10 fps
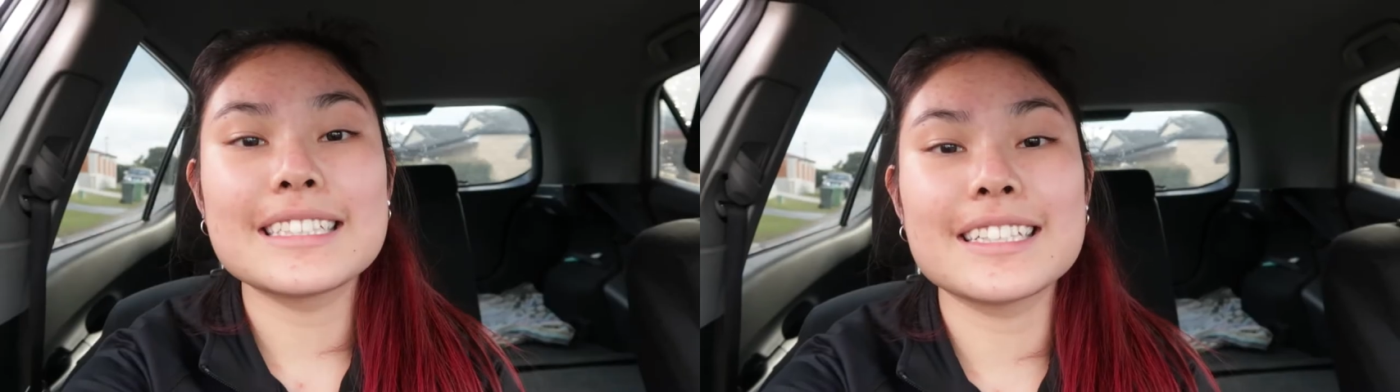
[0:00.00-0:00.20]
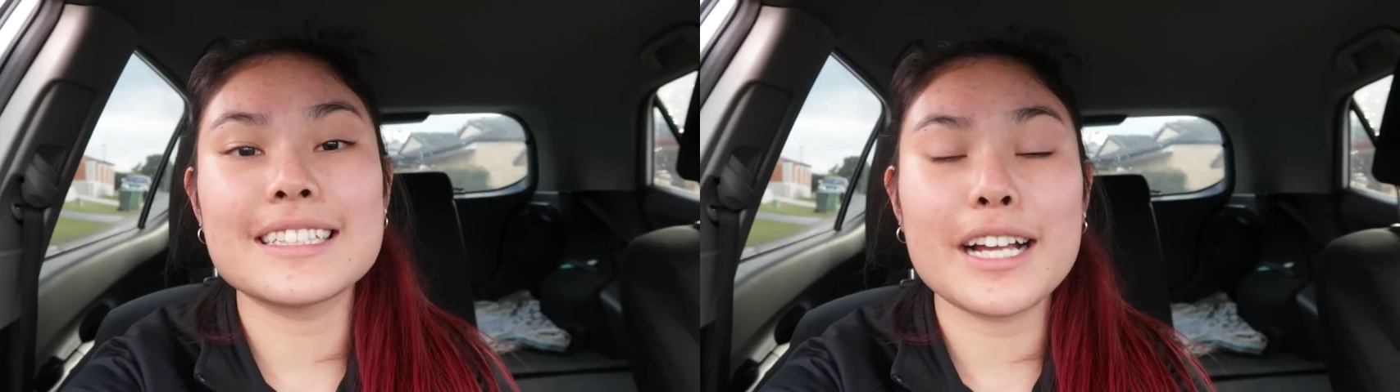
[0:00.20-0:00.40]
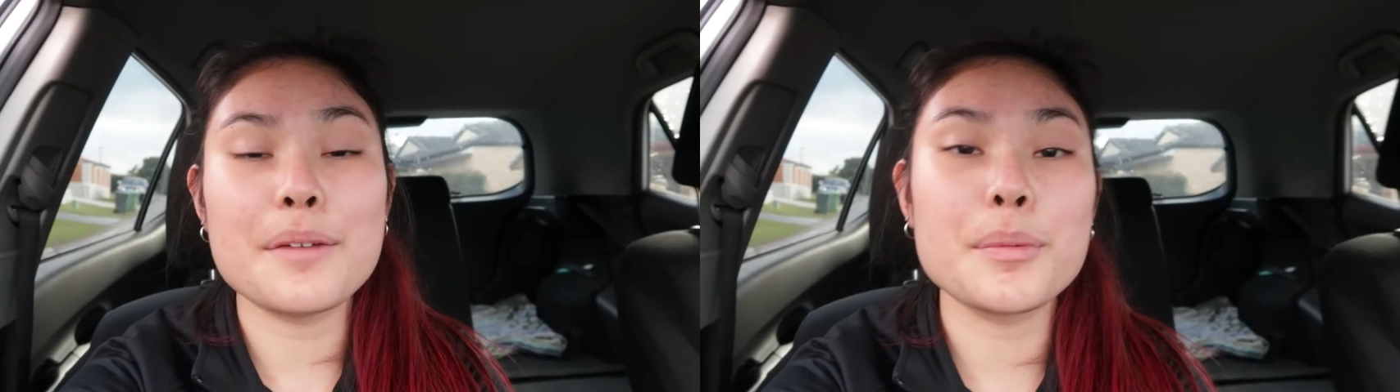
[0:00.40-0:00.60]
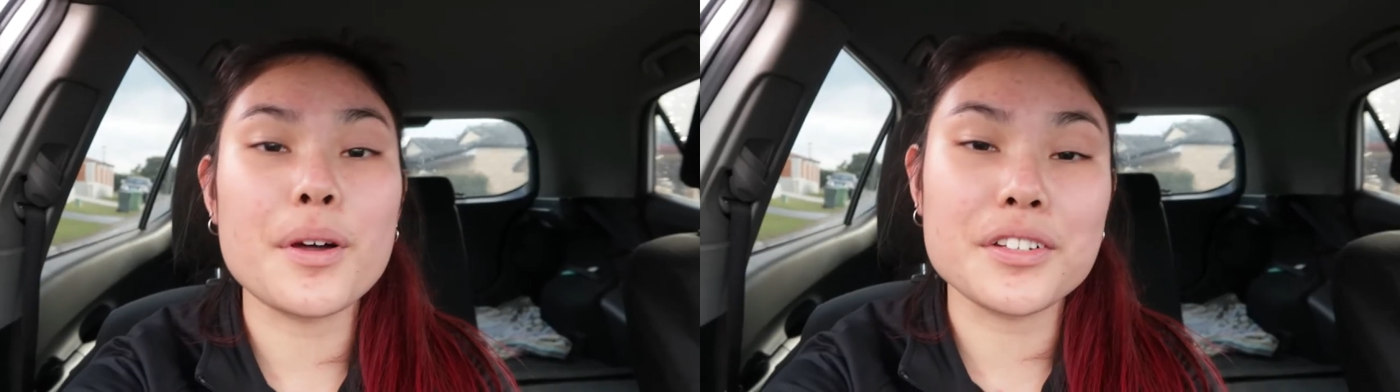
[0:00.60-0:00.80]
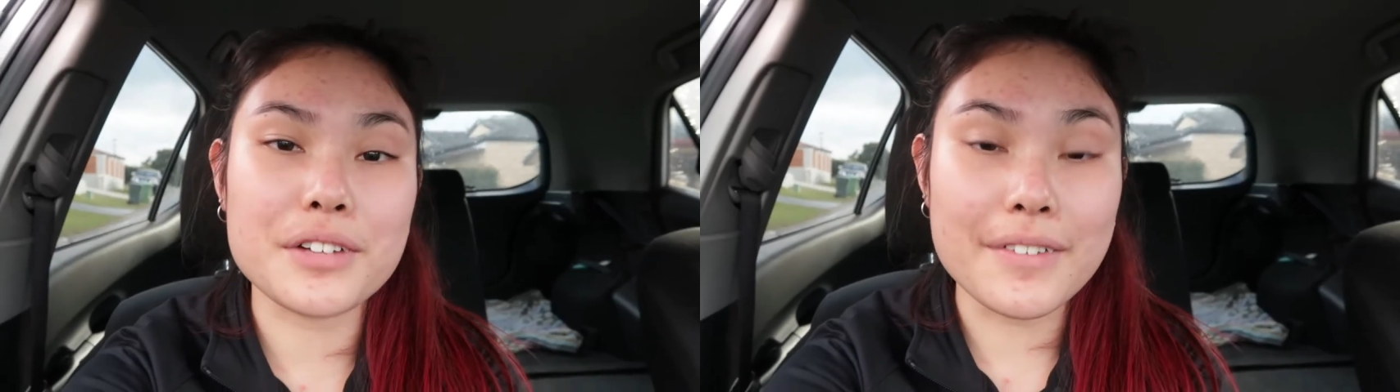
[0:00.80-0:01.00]
And since I can't be
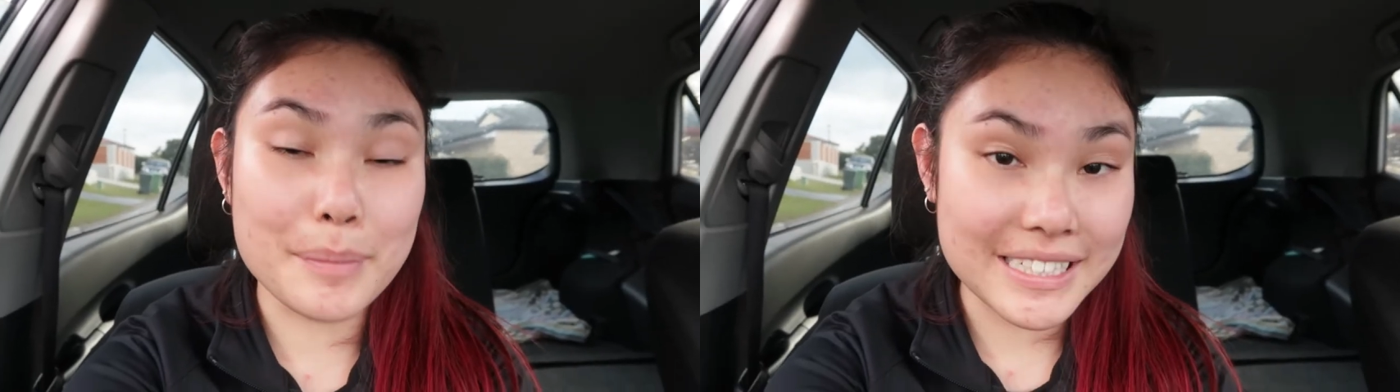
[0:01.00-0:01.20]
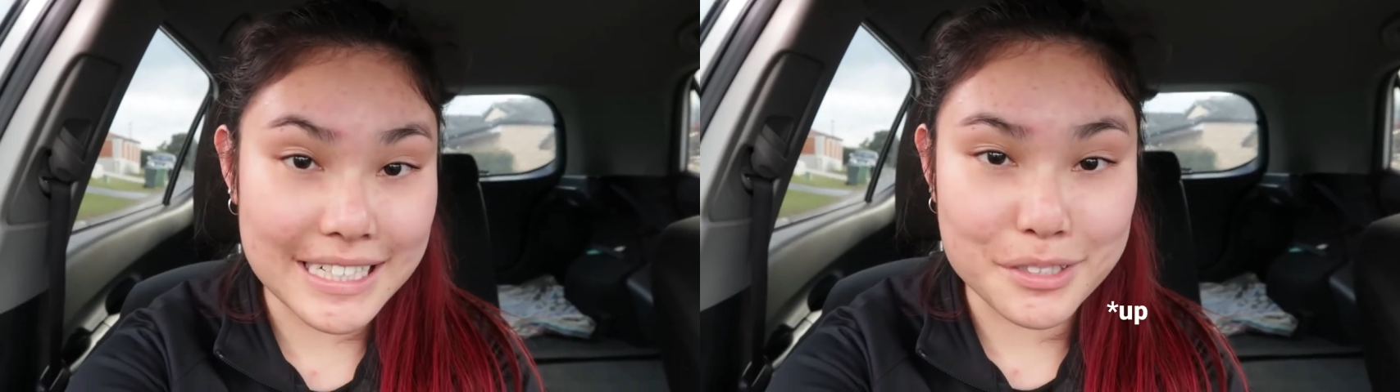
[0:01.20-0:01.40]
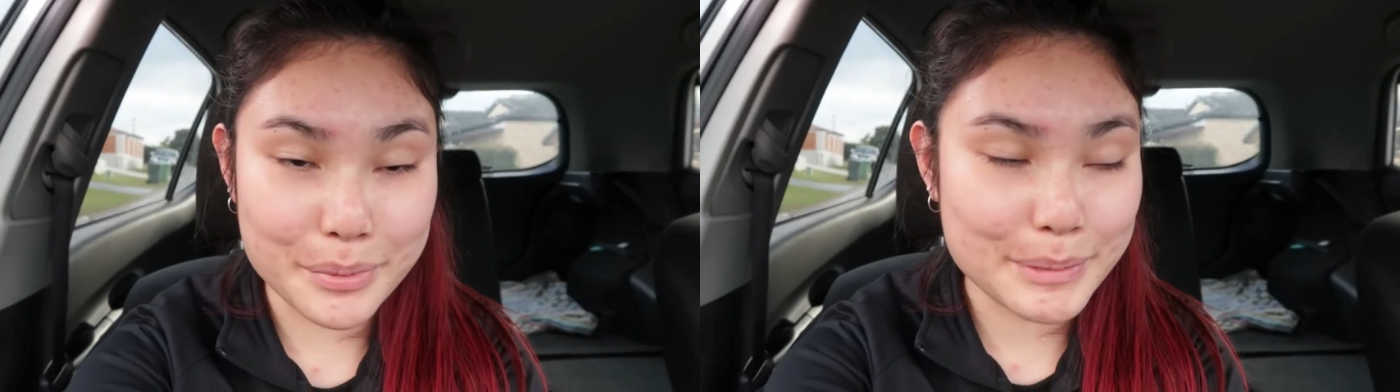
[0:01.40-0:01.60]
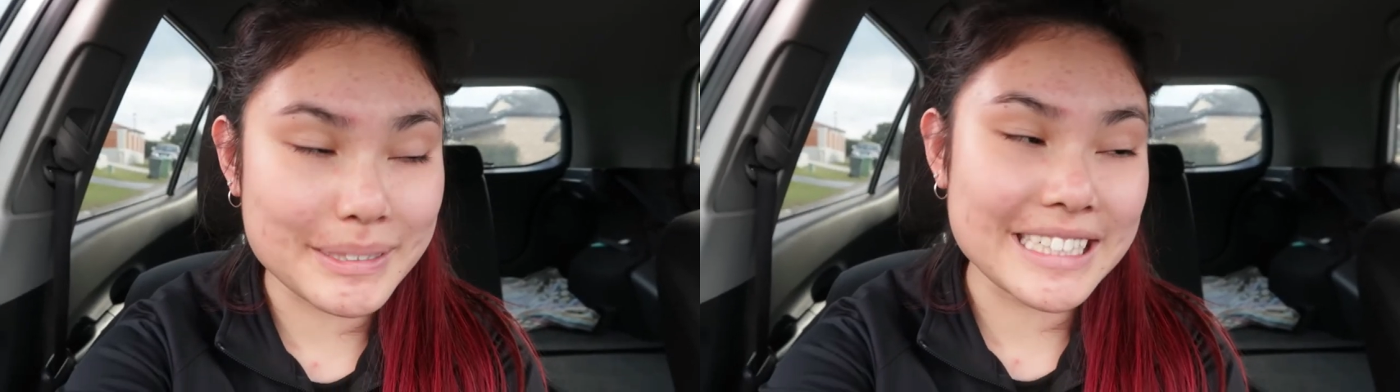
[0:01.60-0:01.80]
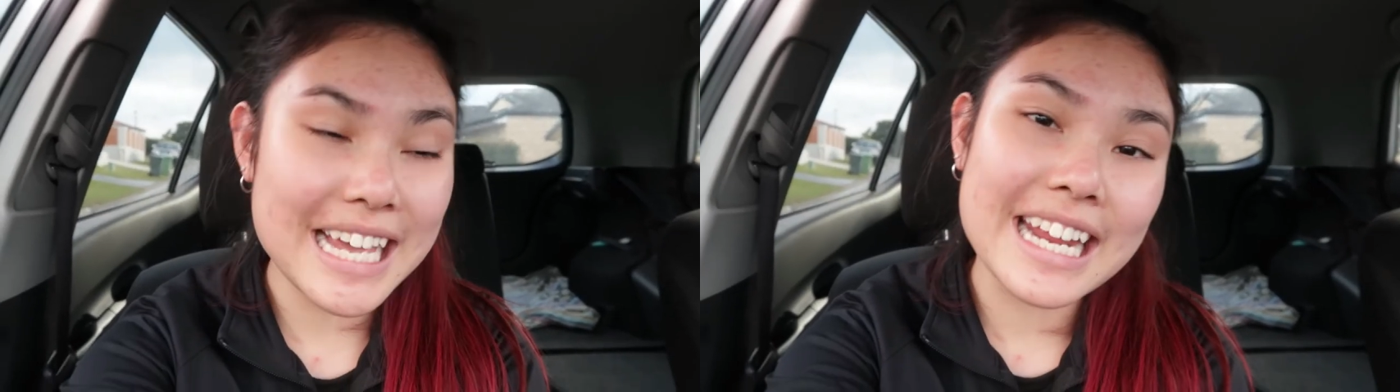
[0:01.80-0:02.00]
bothered driving back down to
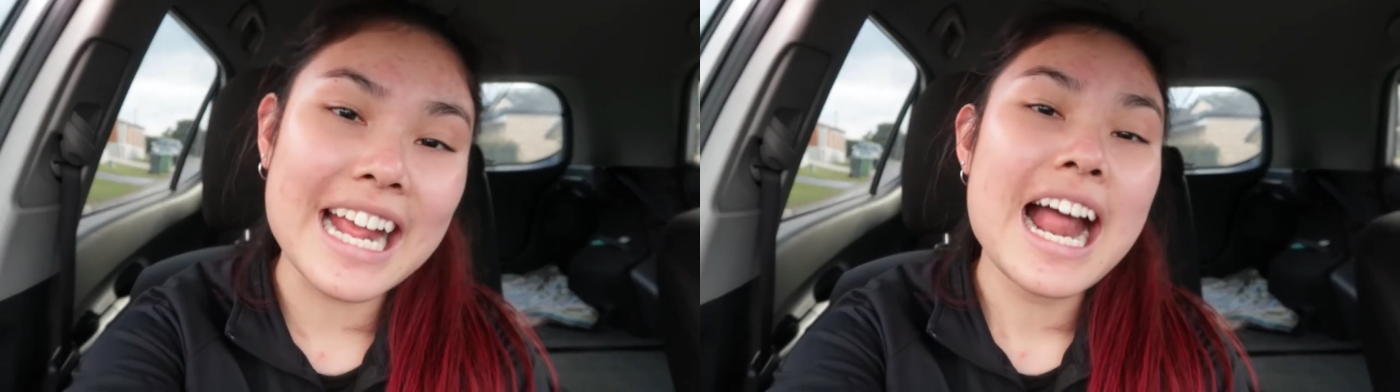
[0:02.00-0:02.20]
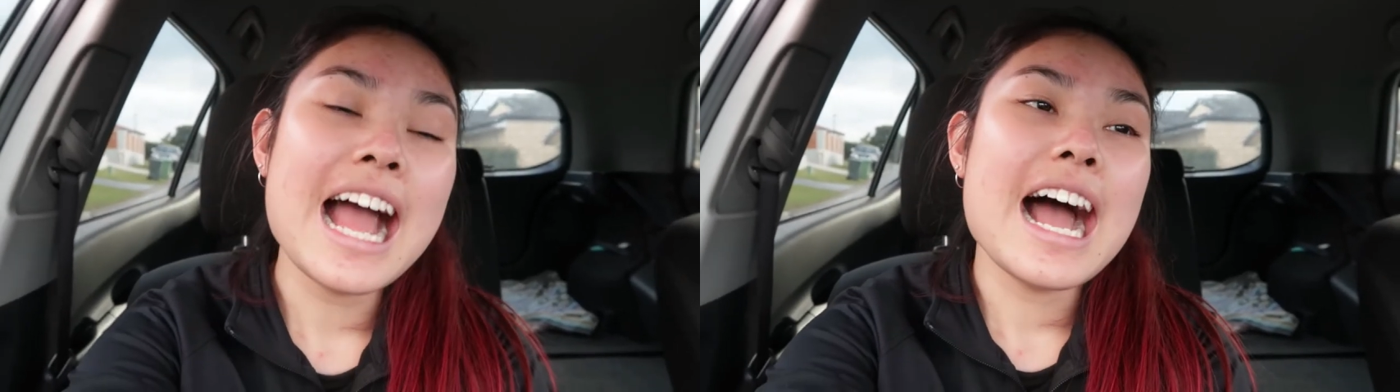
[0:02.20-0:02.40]
Brisbane to get it,